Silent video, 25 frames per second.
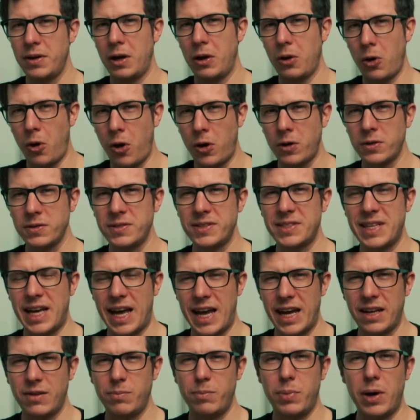
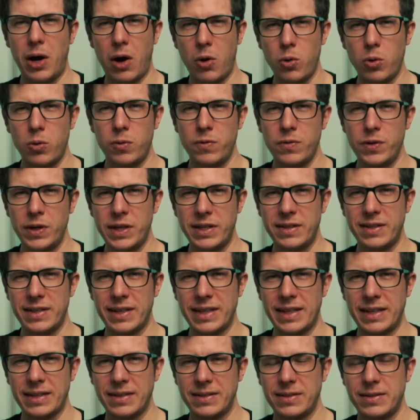alongside power over
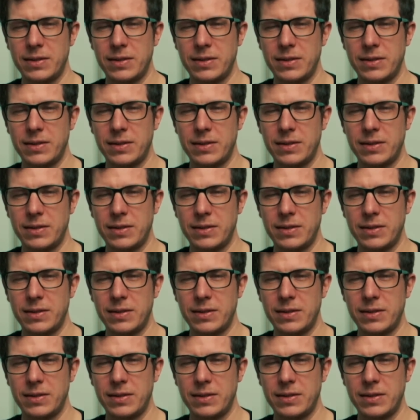Ethernet.